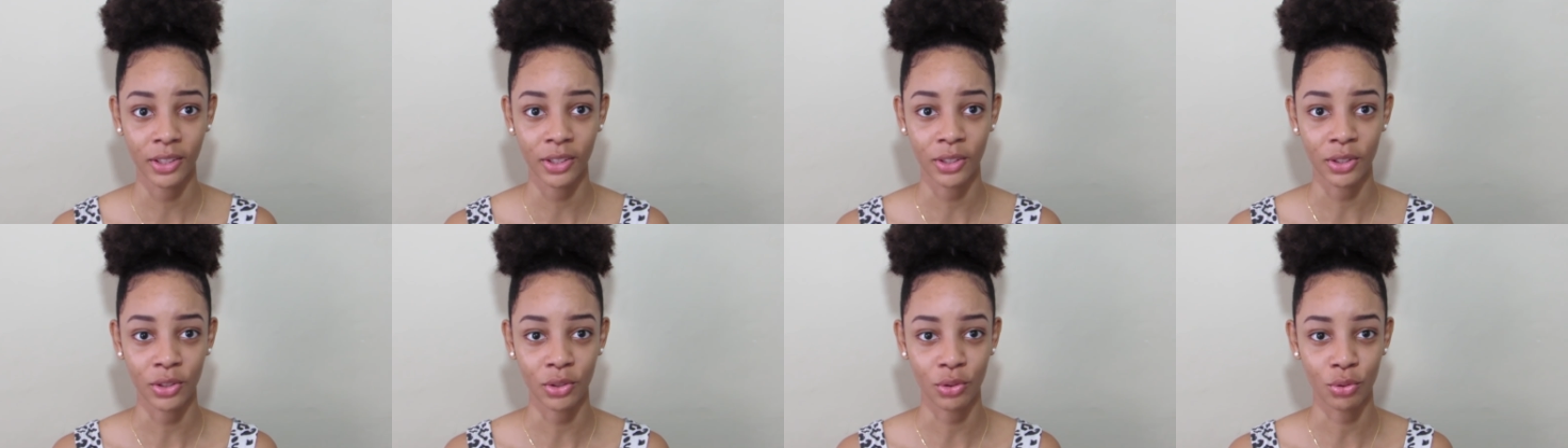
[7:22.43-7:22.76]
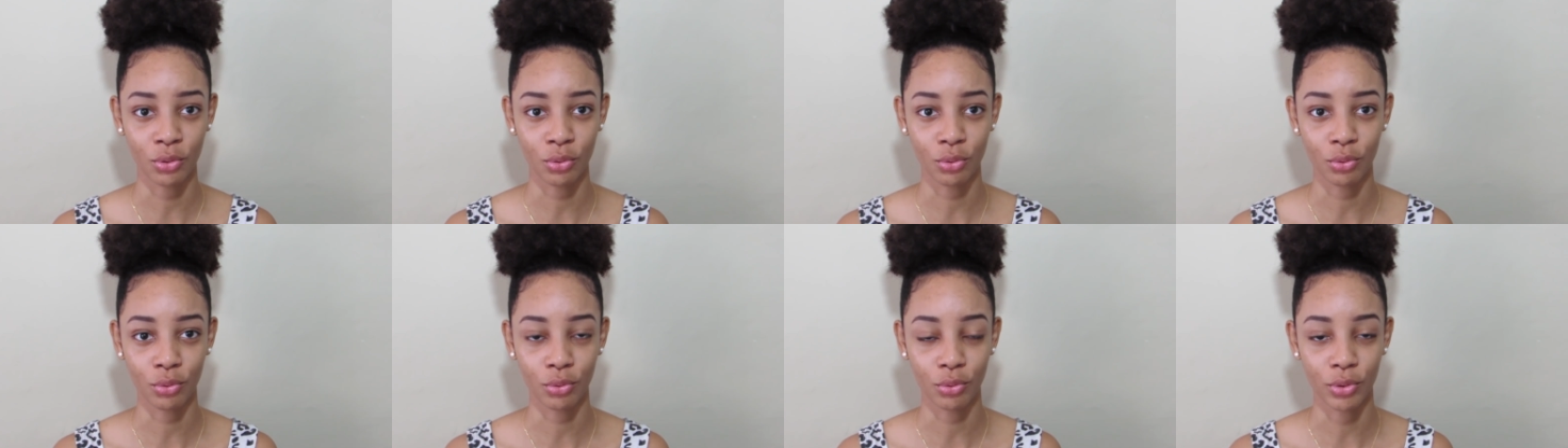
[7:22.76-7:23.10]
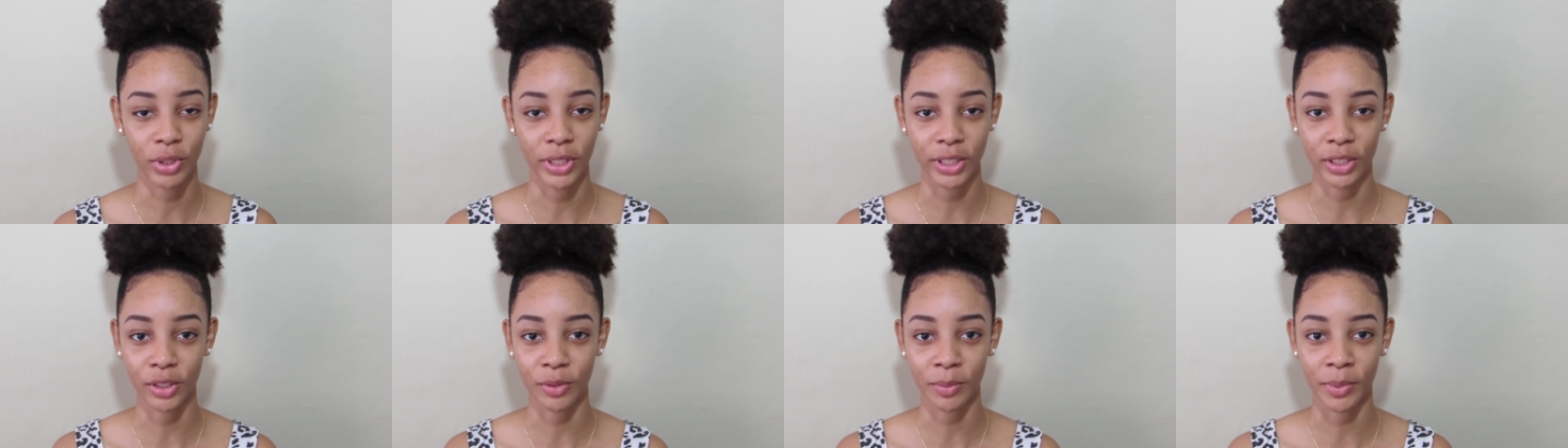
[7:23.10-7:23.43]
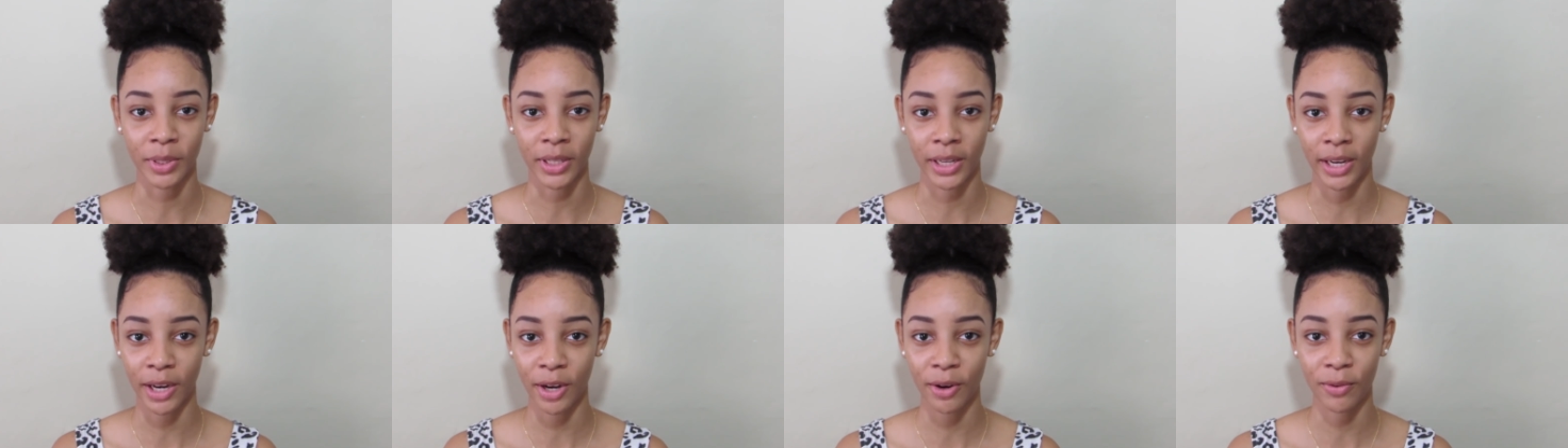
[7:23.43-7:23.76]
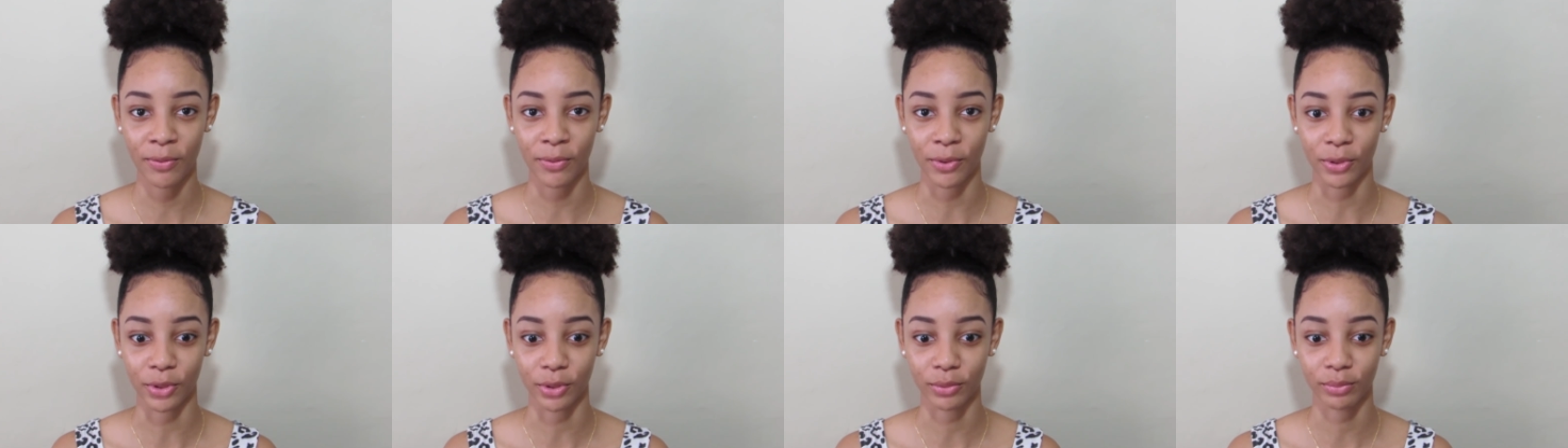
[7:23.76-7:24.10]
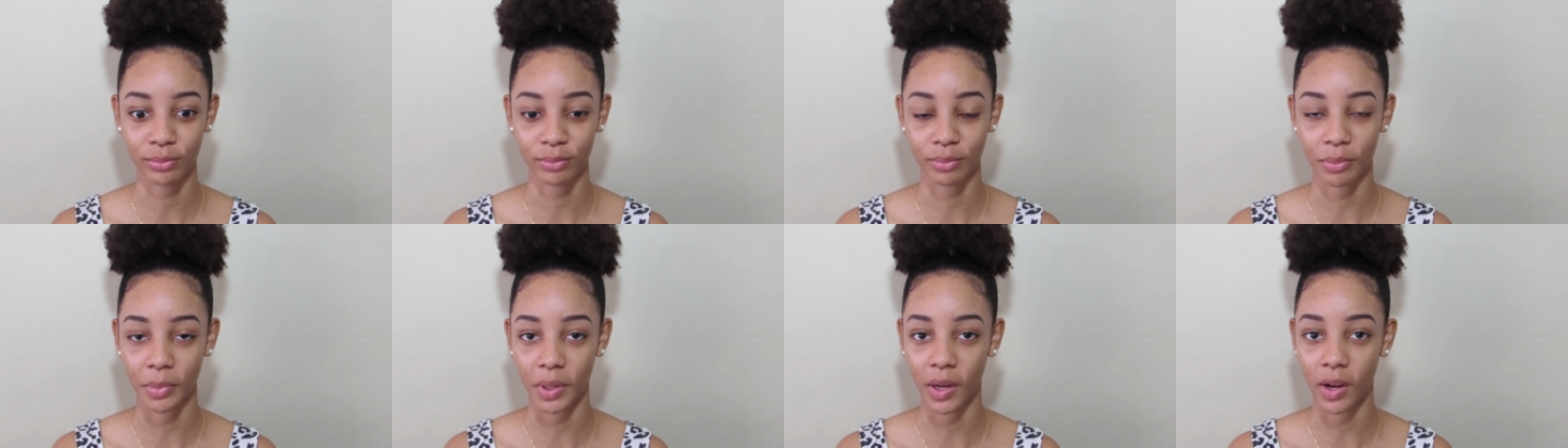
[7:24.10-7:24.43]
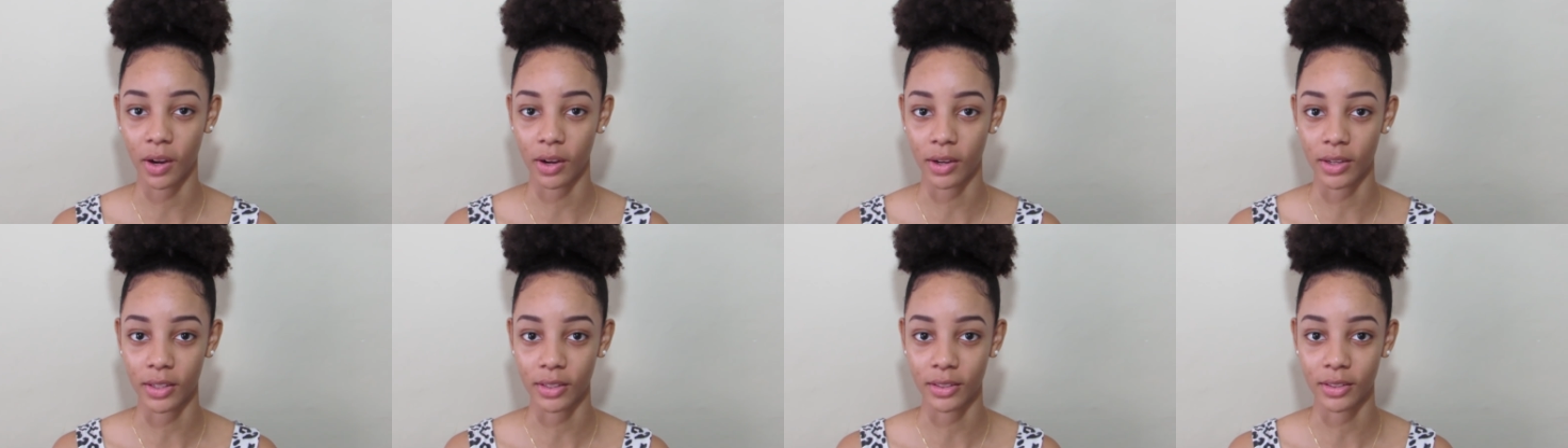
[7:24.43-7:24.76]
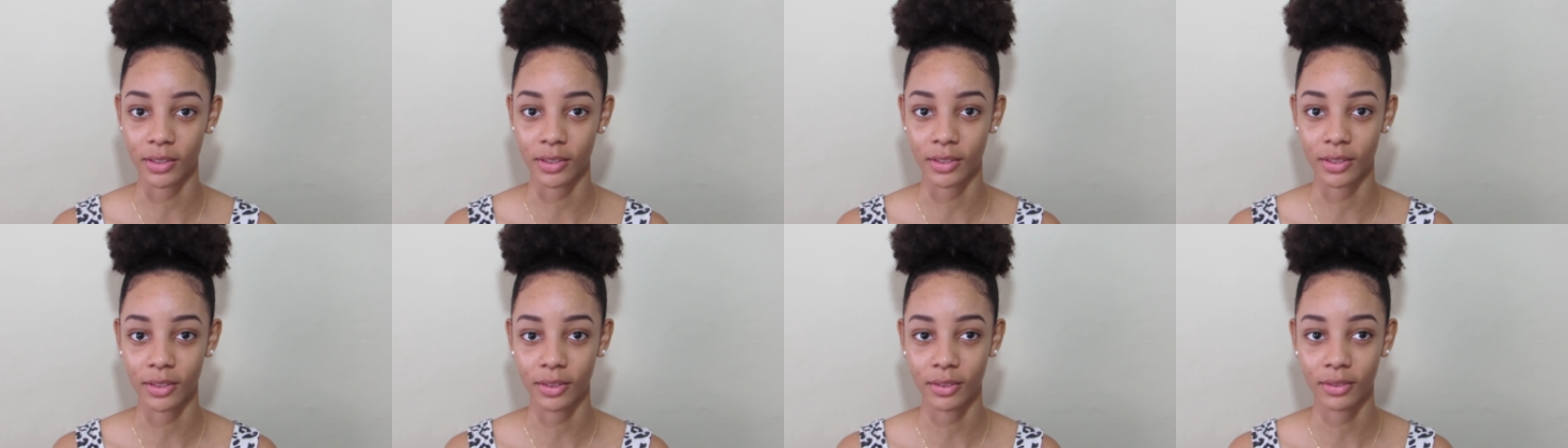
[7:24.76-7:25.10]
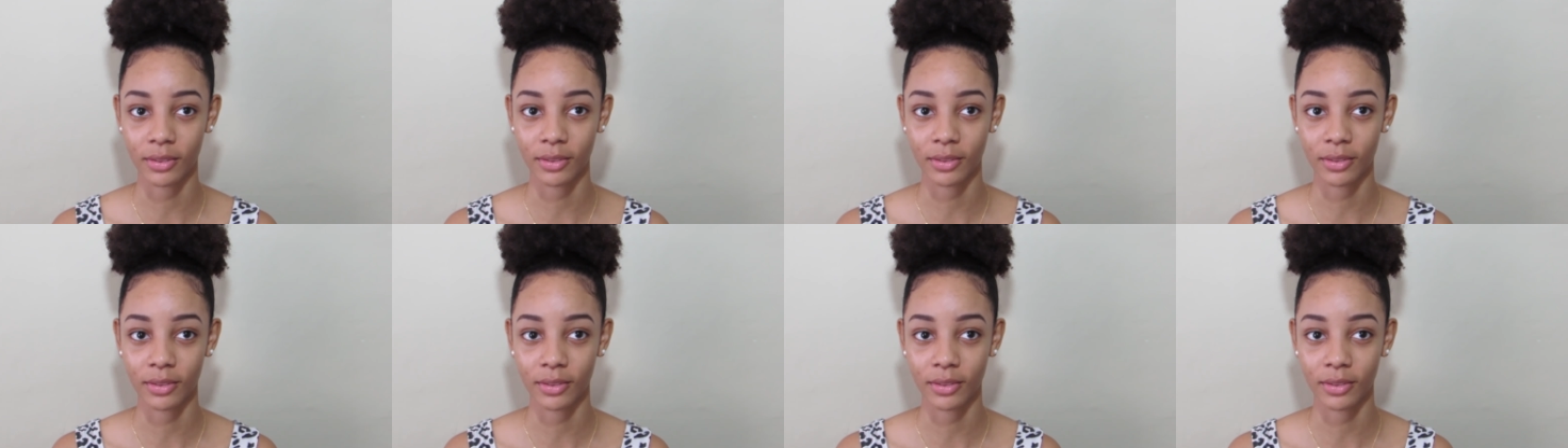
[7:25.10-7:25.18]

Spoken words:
you need to be careful, because